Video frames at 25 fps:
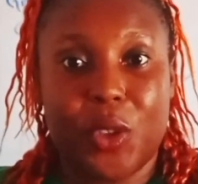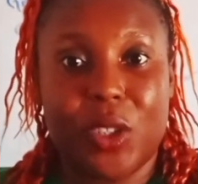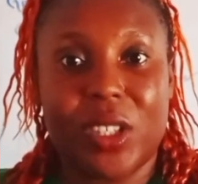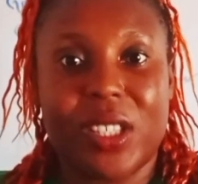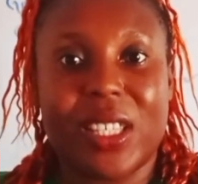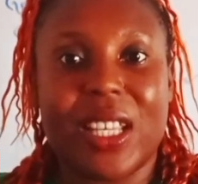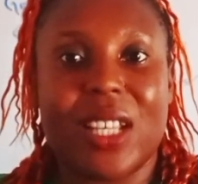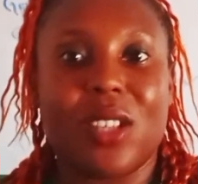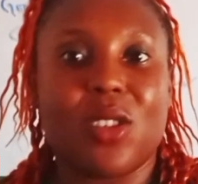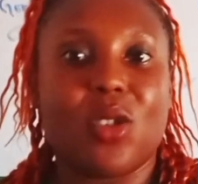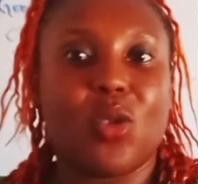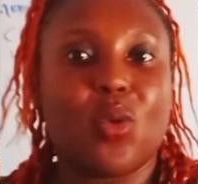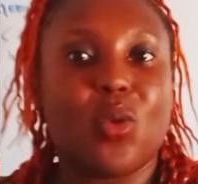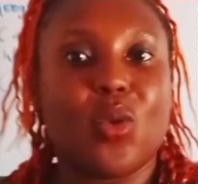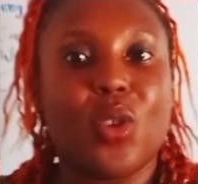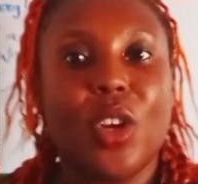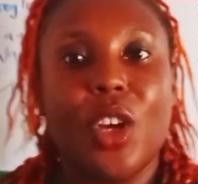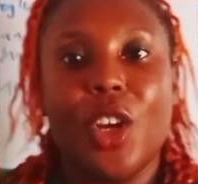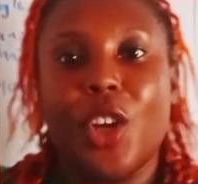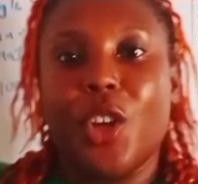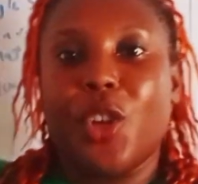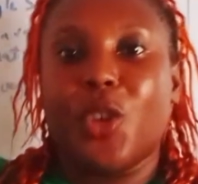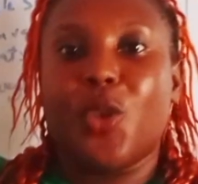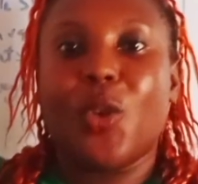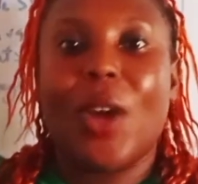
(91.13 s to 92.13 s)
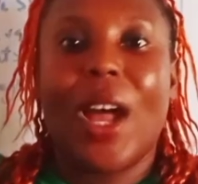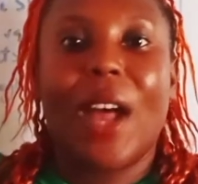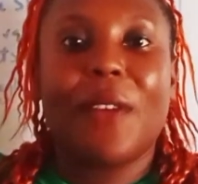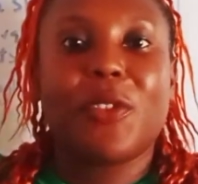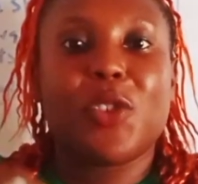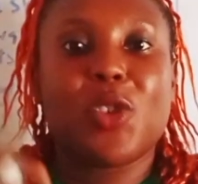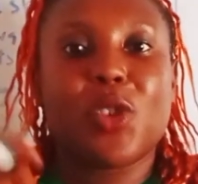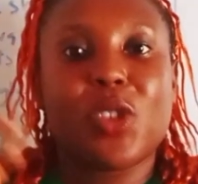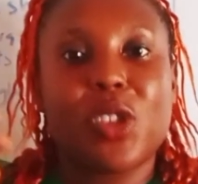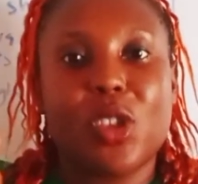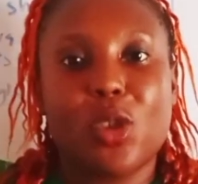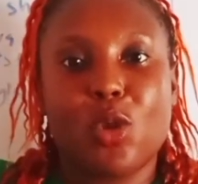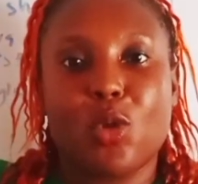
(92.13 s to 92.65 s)
You understand? So you
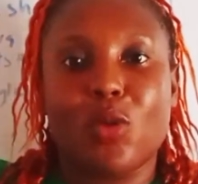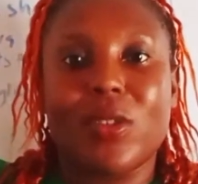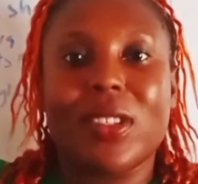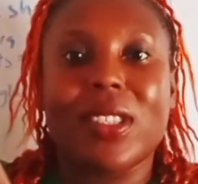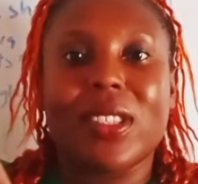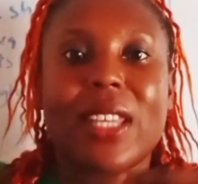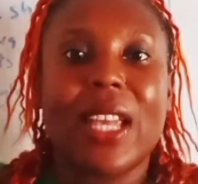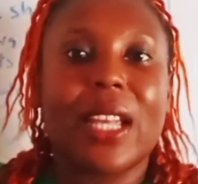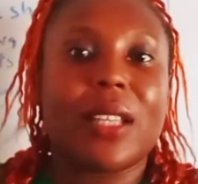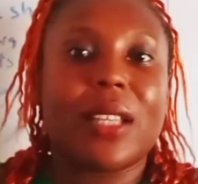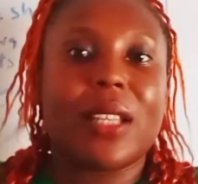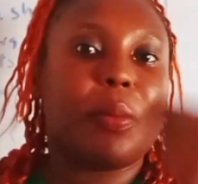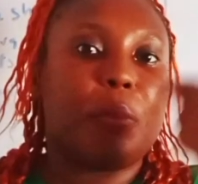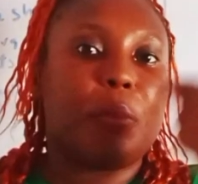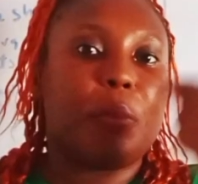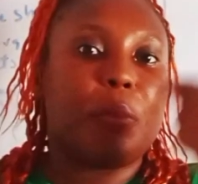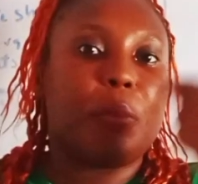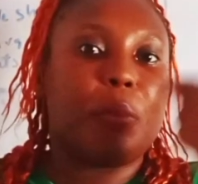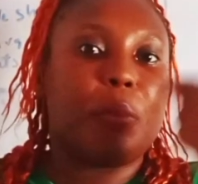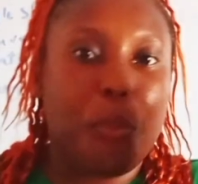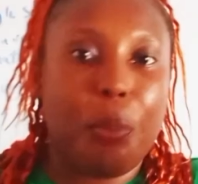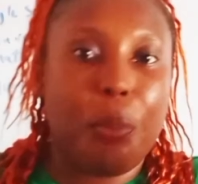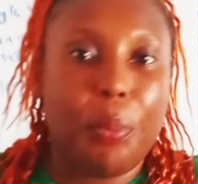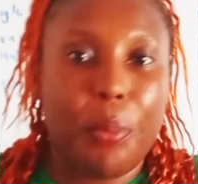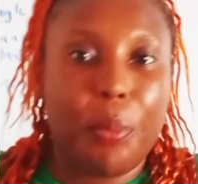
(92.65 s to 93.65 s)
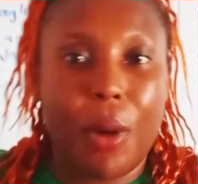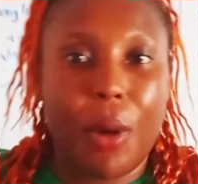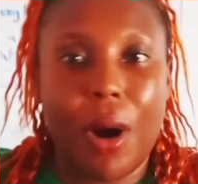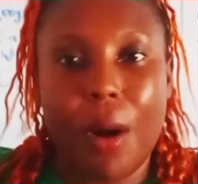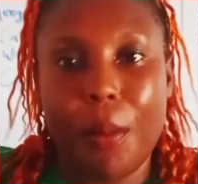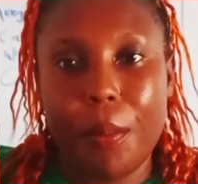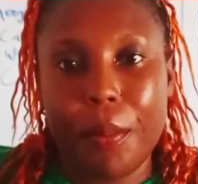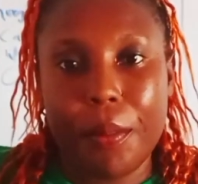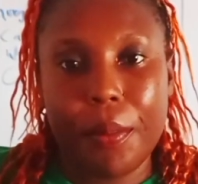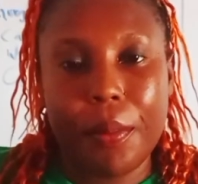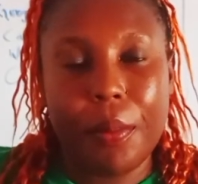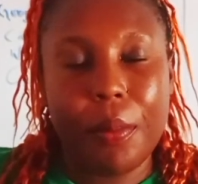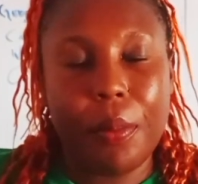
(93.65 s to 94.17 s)
have to use it to search
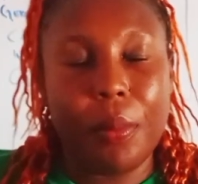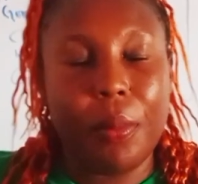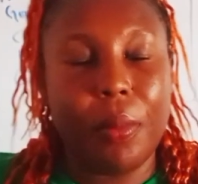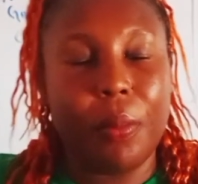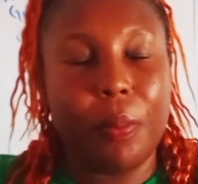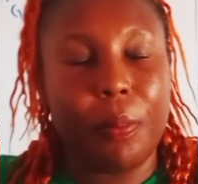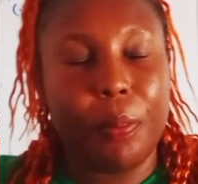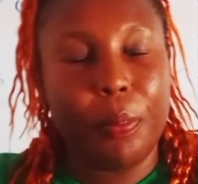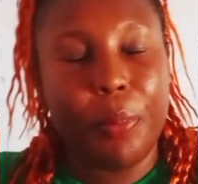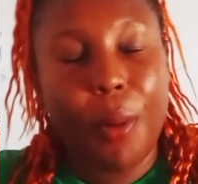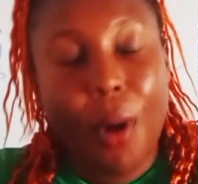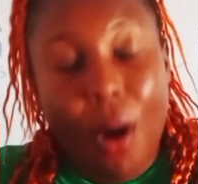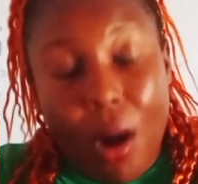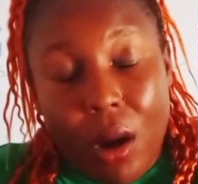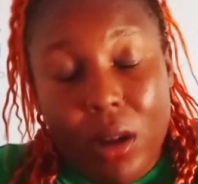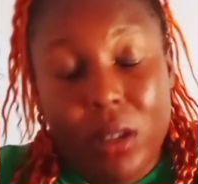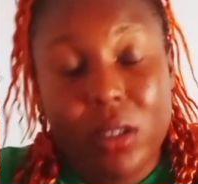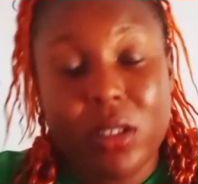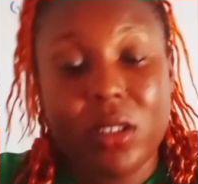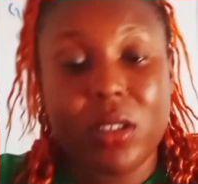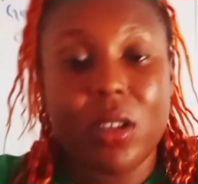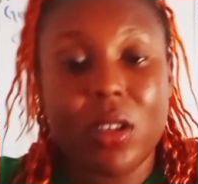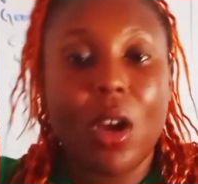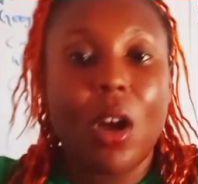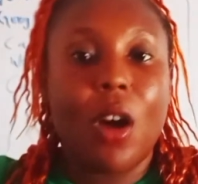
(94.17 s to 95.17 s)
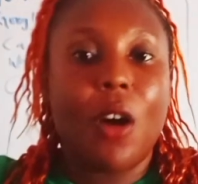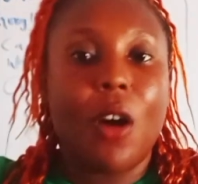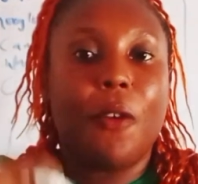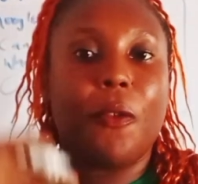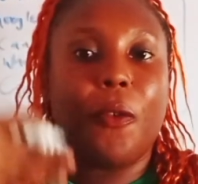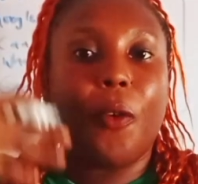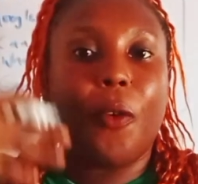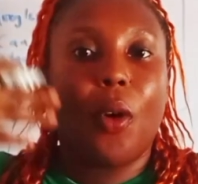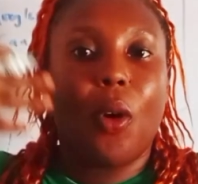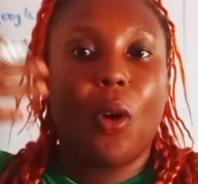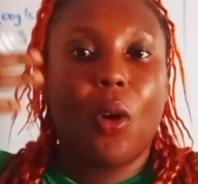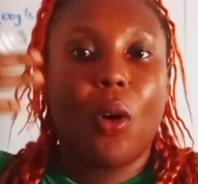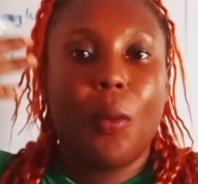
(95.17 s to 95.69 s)
boards
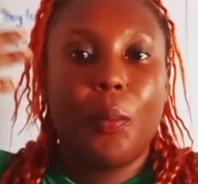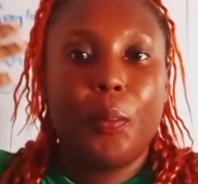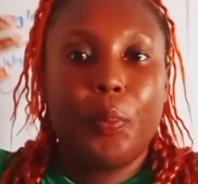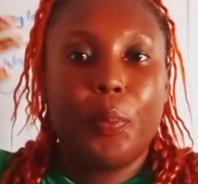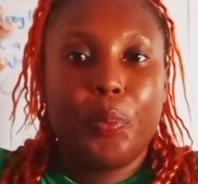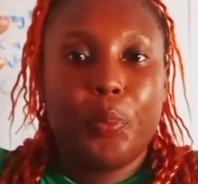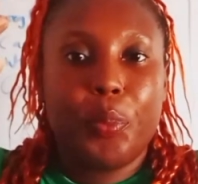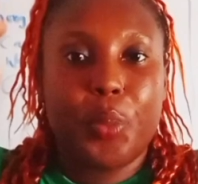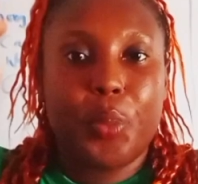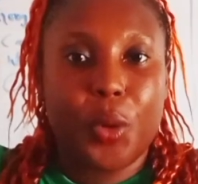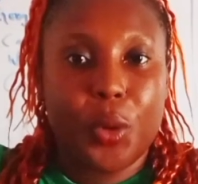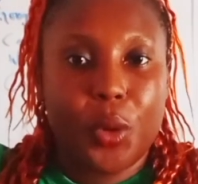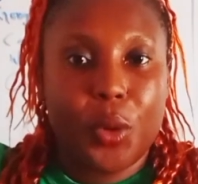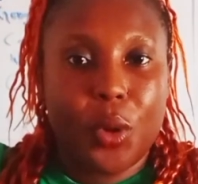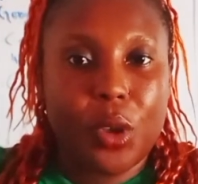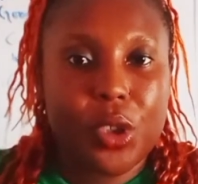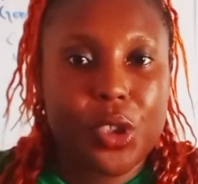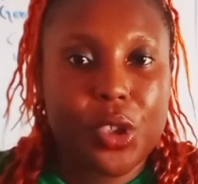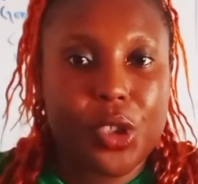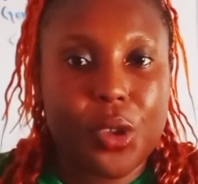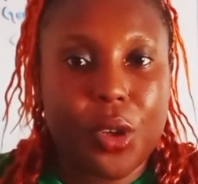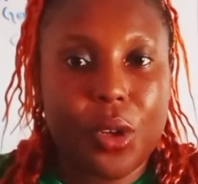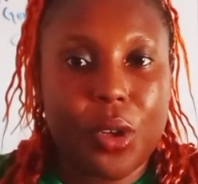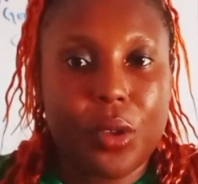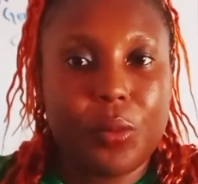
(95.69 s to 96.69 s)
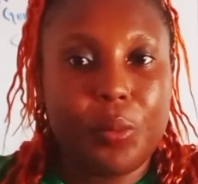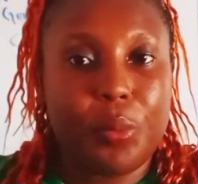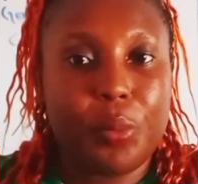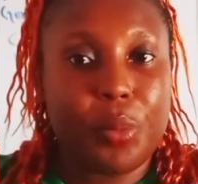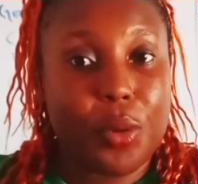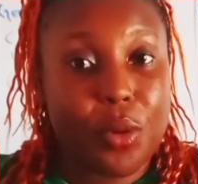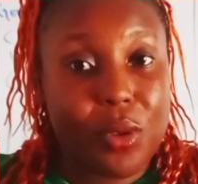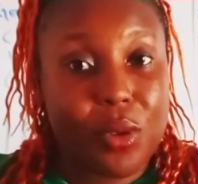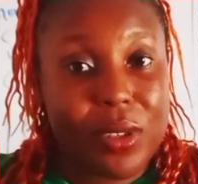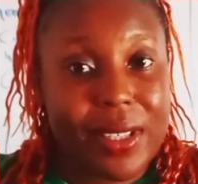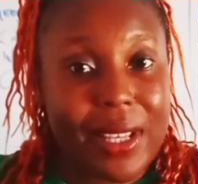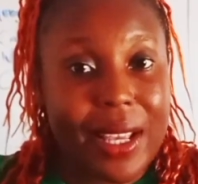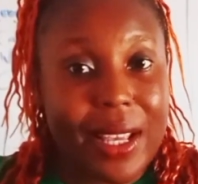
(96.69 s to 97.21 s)
for production,
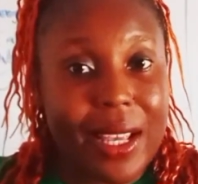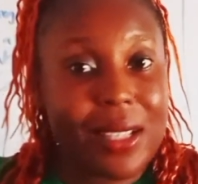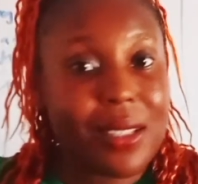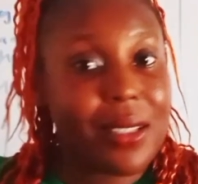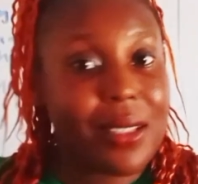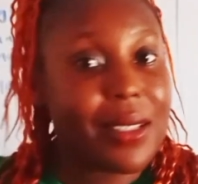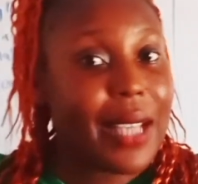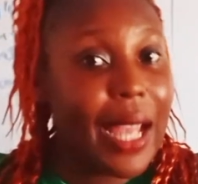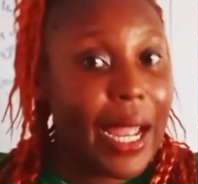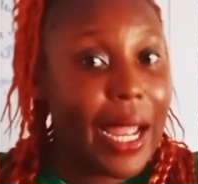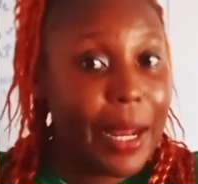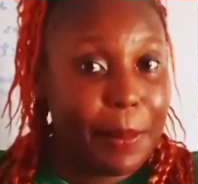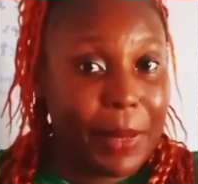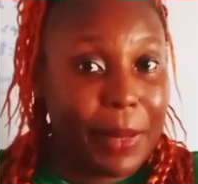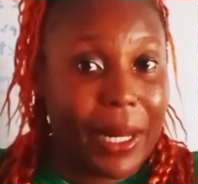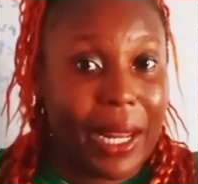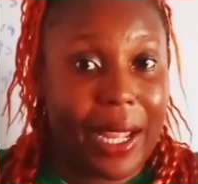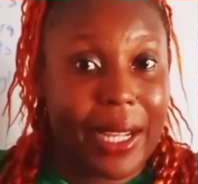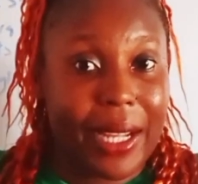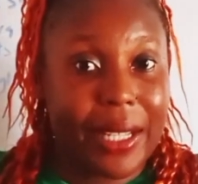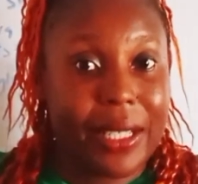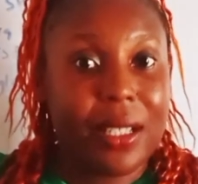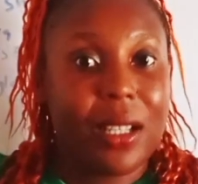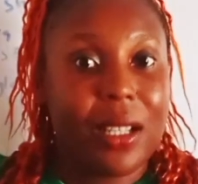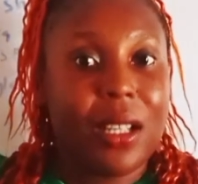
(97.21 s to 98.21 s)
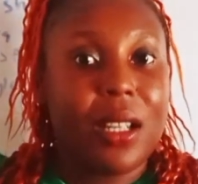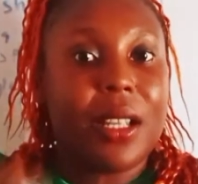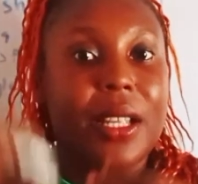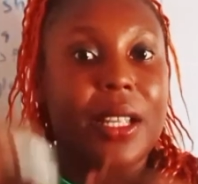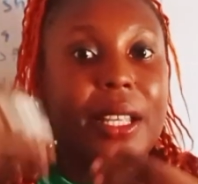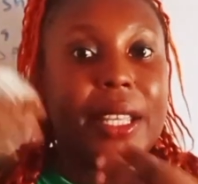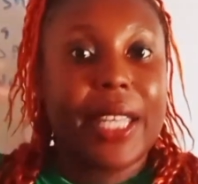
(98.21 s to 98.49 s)
process, timeline,